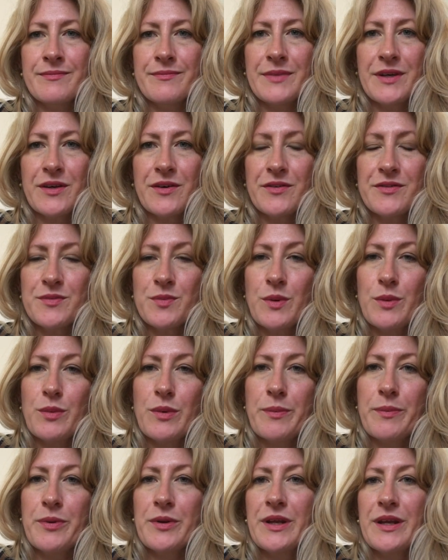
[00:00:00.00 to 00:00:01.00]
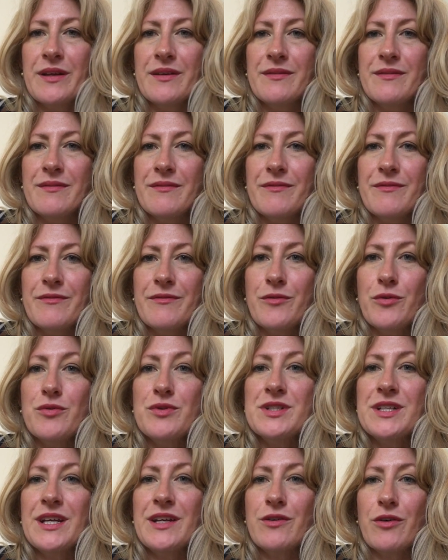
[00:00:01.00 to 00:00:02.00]
Because we were putting
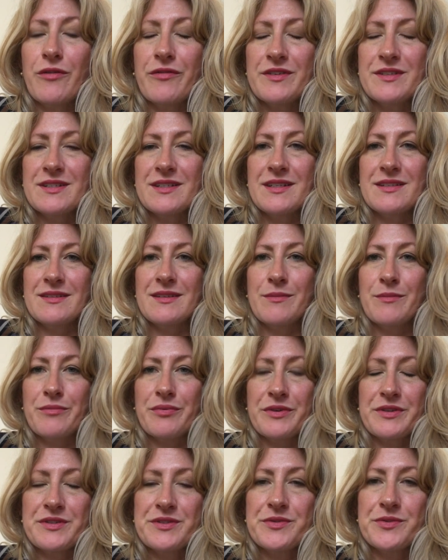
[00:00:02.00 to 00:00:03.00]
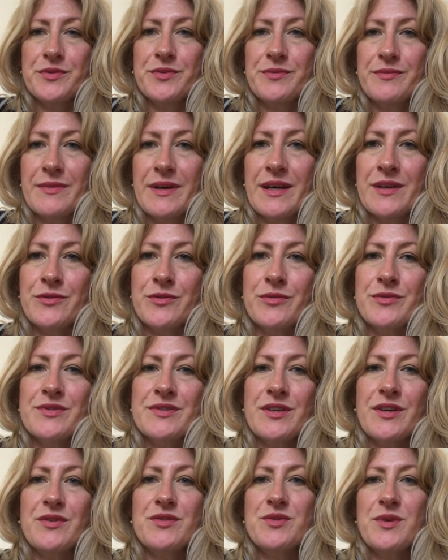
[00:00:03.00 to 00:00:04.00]
14 offices in Bristol and
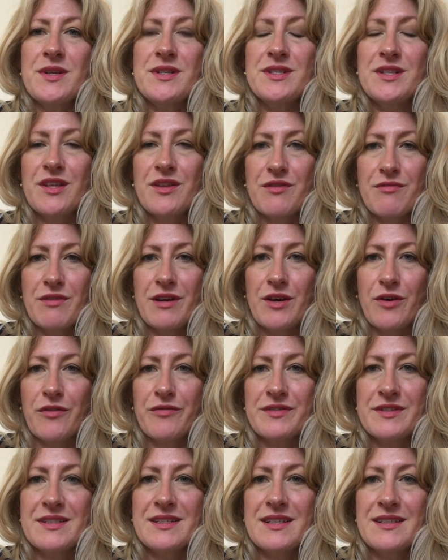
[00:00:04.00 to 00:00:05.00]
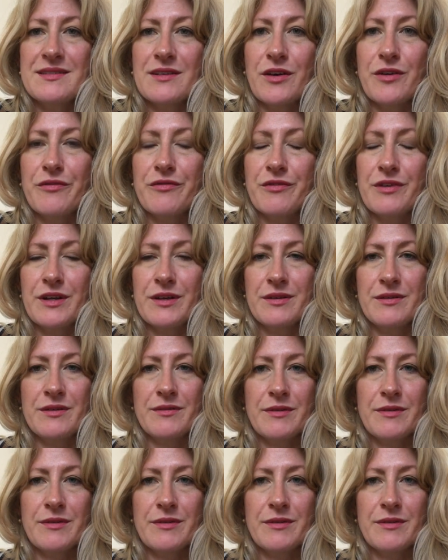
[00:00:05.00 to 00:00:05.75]
also 23 offices over in